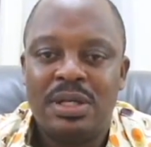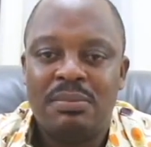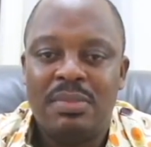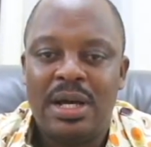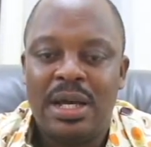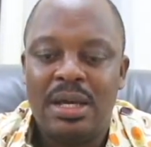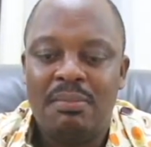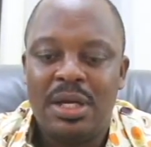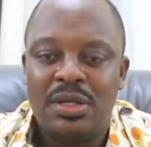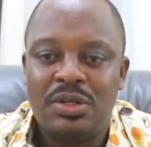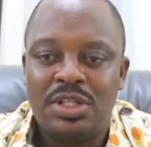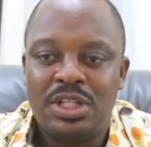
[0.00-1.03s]
my
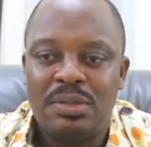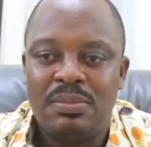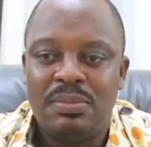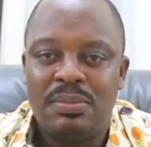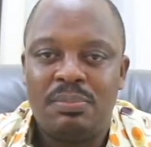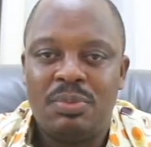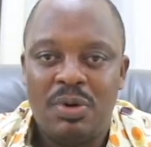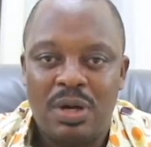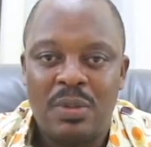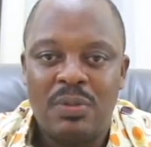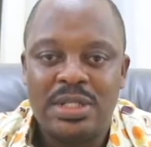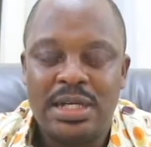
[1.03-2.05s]
mentorship
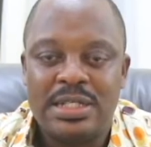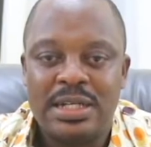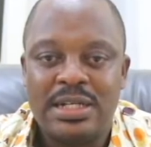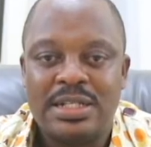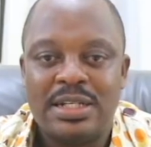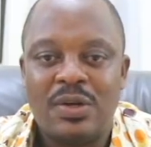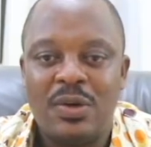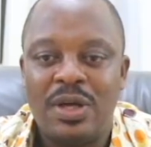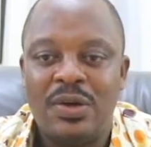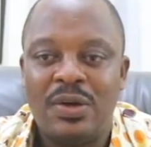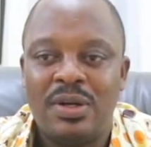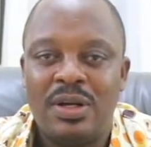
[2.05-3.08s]
program, which I said is still
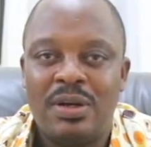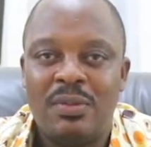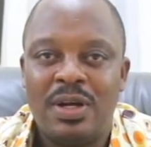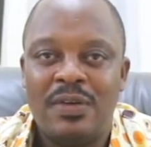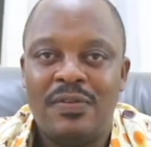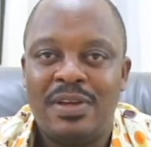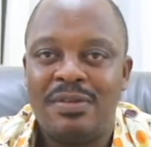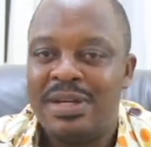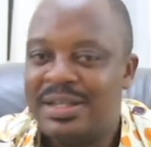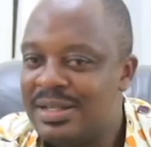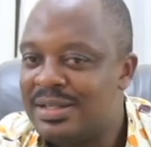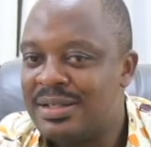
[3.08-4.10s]
going on, one of the
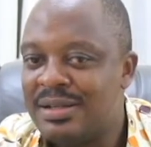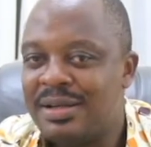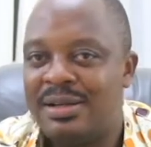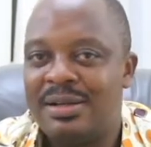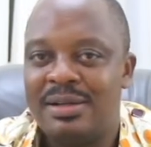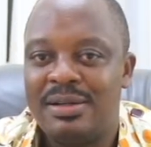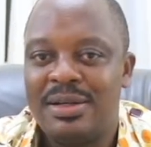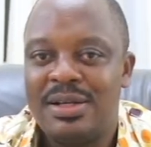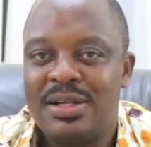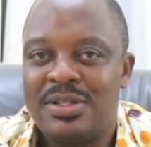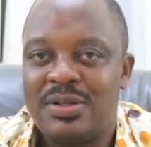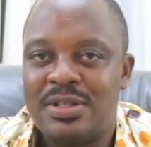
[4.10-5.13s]
greatest
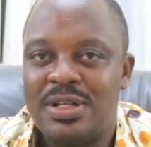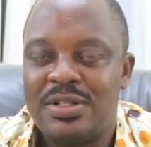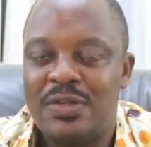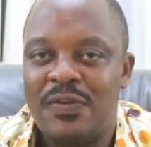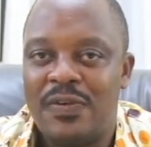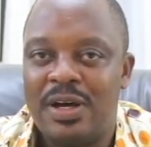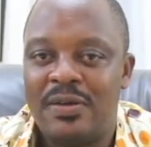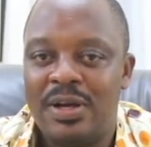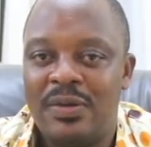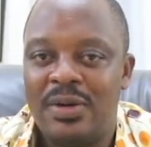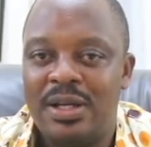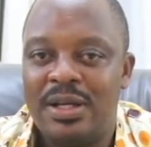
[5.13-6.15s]
success so far
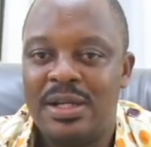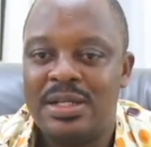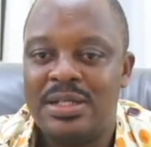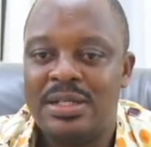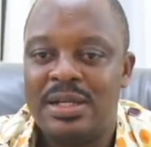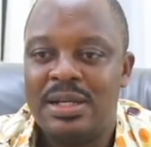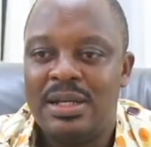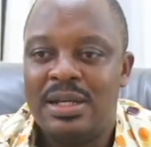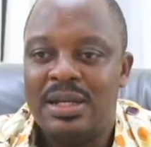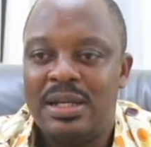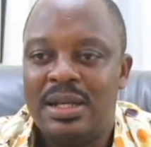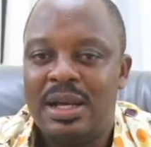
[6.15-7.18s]
recorded is
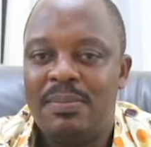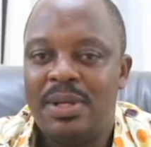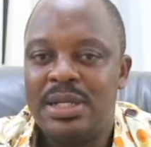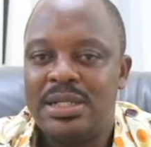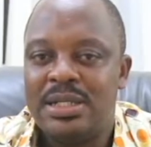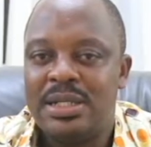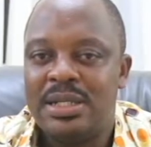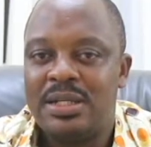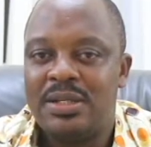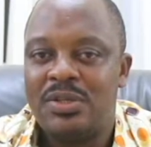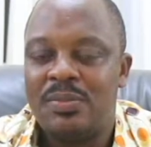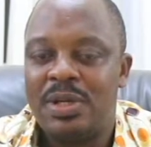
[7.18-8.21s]
the ability
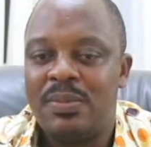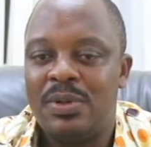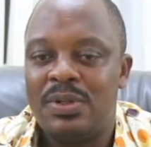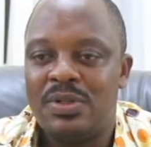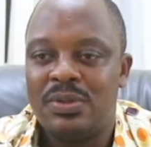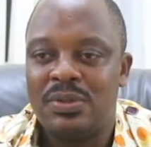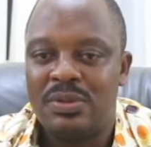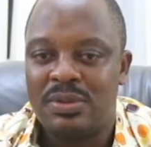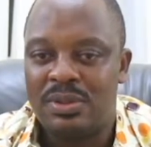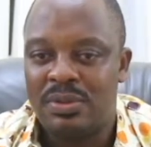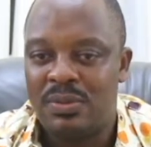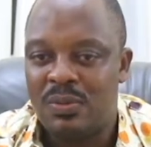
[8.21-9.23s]
to be able to
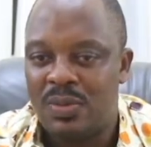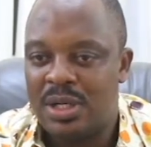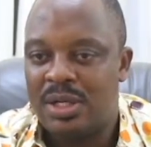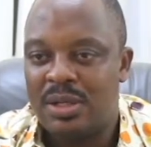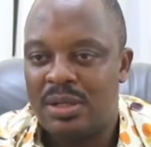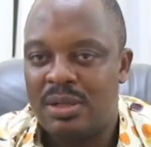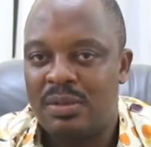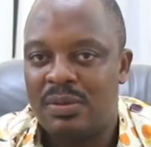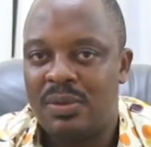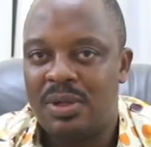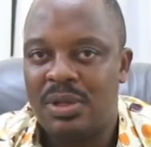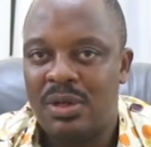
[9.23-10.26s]
work
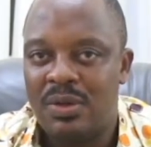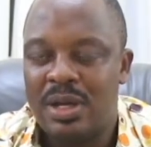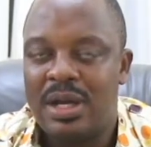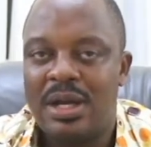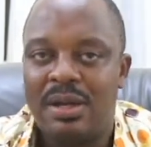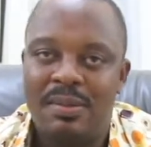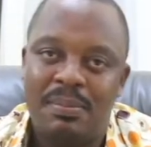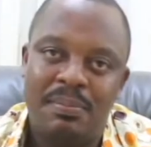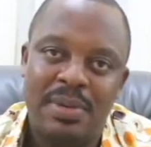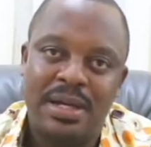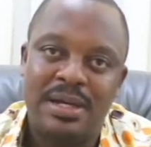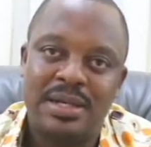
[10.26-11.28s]
with local
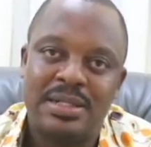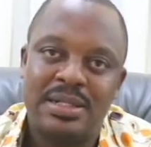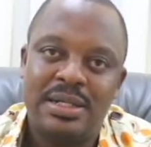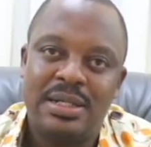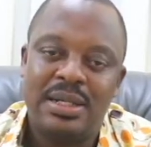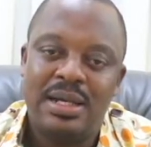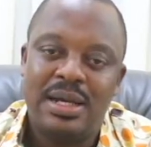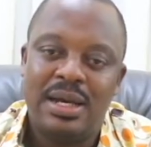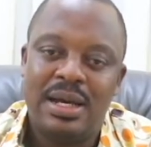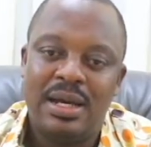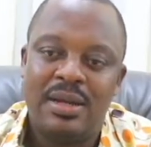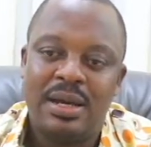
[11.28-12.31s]
partners.
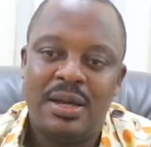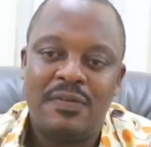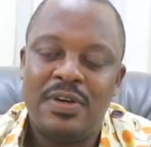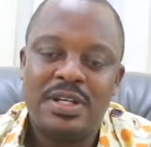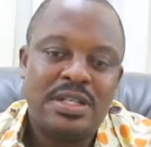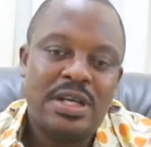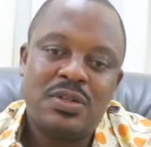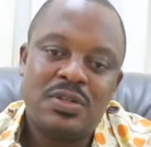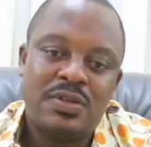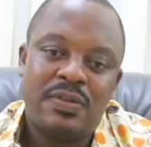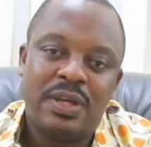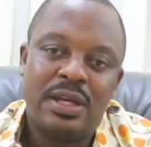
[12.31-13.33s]
At first, I
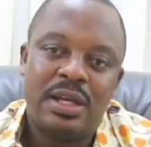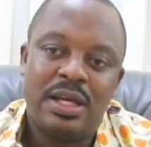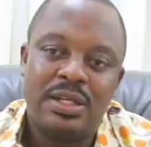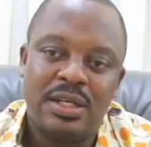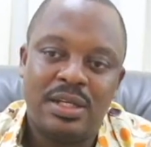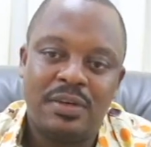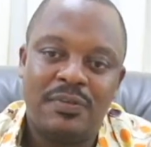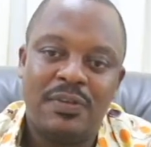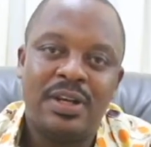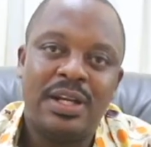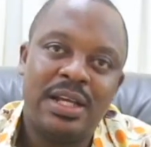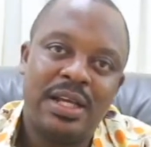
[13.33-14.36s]
used to think that
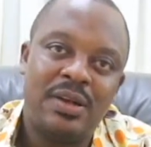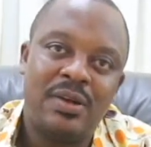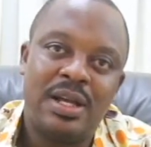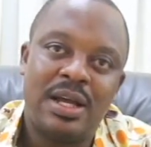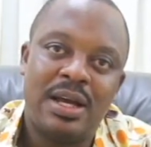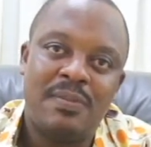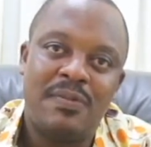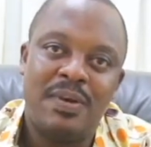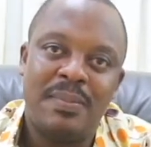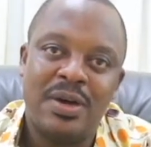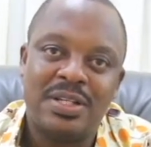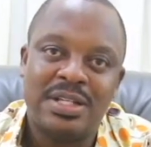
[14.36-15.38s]
funding can only come
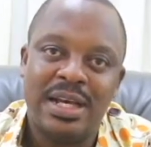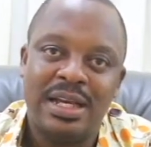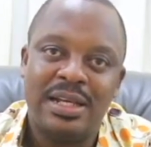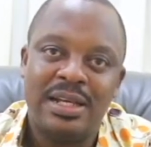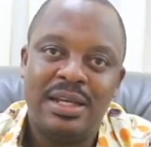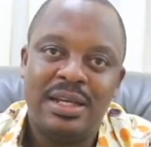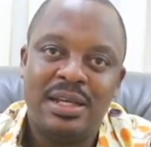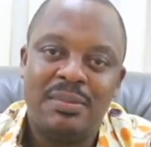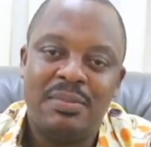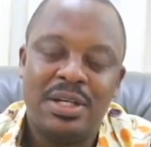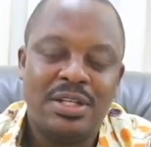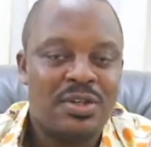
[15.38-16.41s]
from outside.
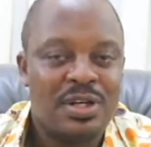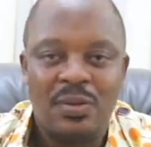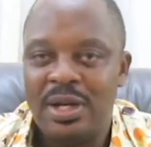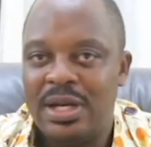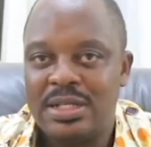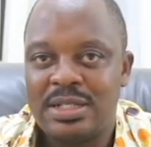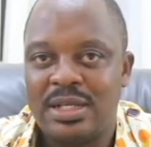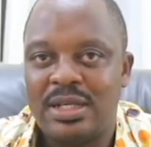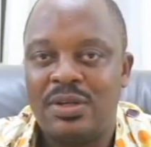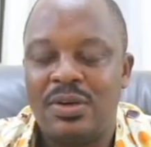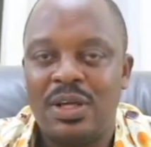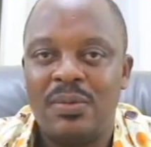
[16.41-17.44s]
But it's only when I
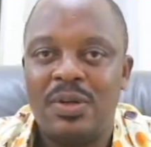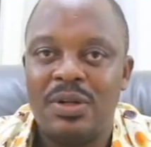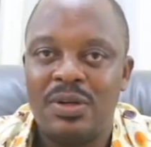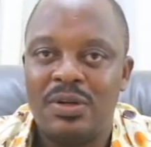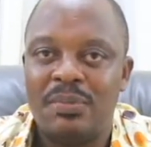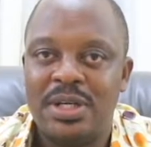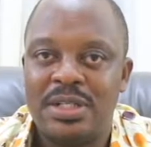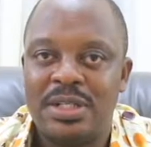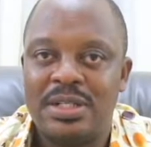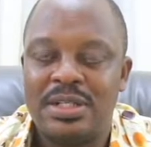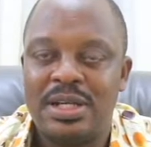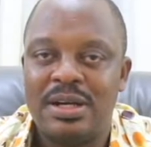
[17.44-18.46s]
started talking with Dr.
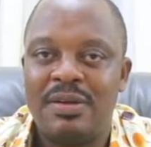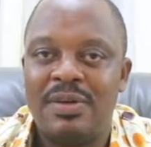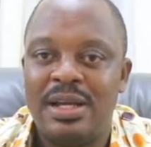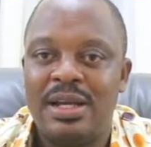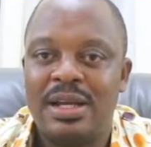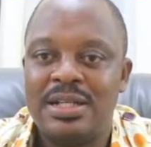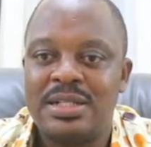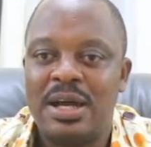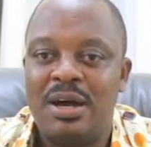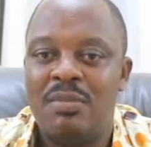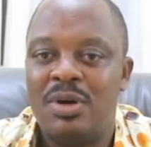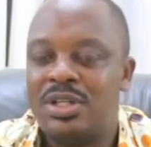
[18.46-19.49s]
Patience that I realized
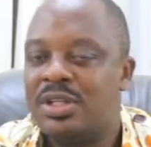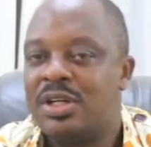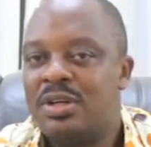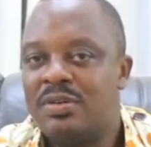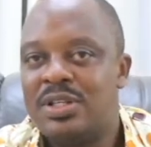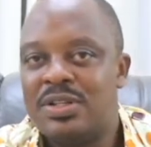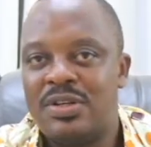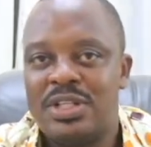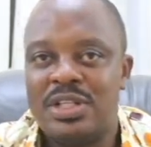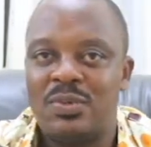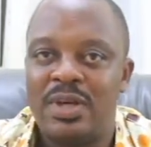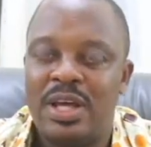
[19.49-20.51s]
how much
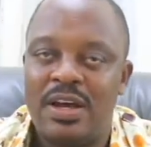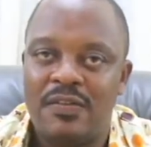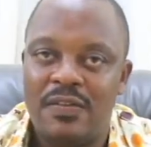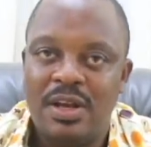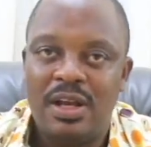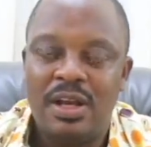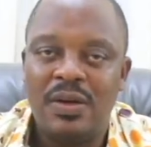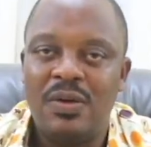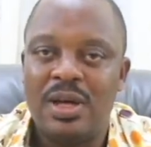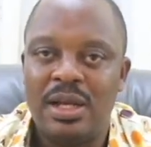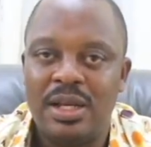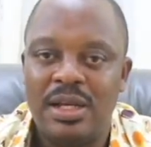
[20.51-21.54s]
resources we have
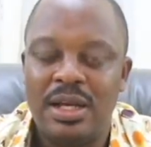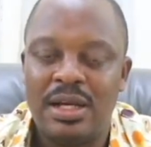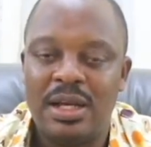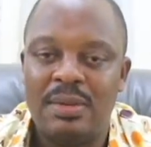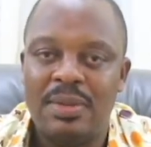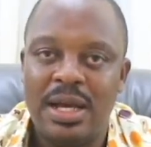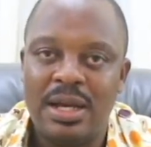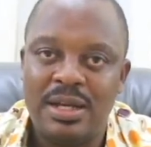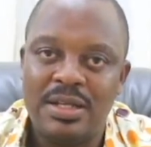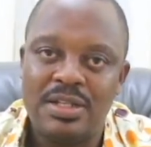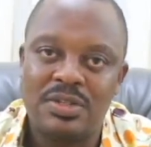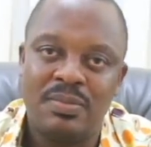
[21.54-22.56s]
locally that can be
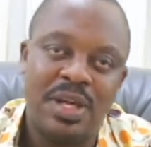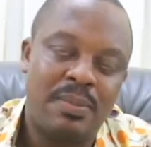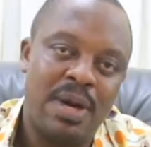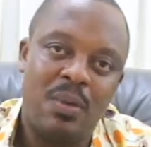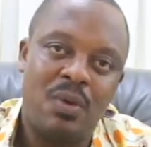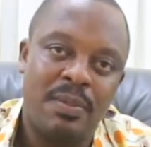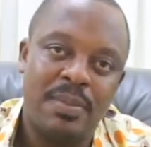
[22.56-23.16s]
harnessed to make my work